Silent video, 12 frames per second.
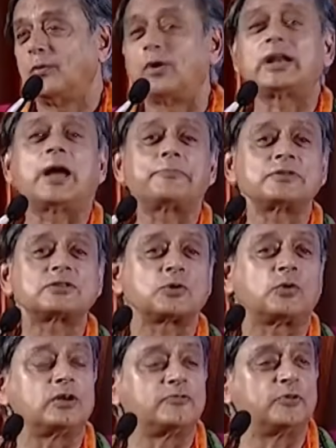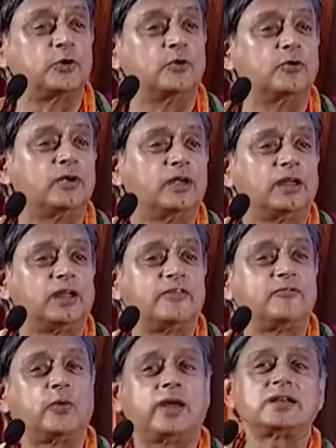What happens to all of you
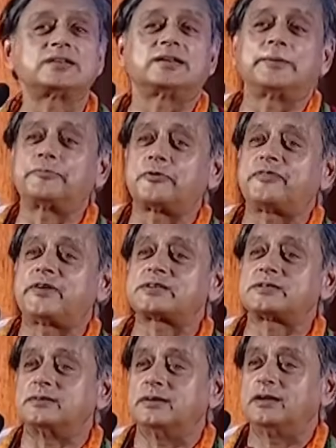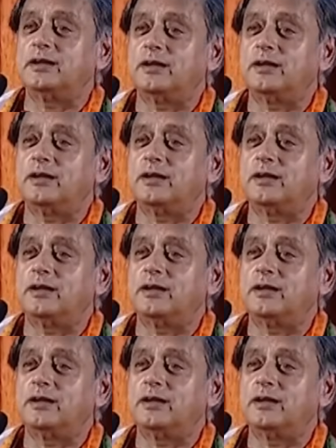if you enter a profession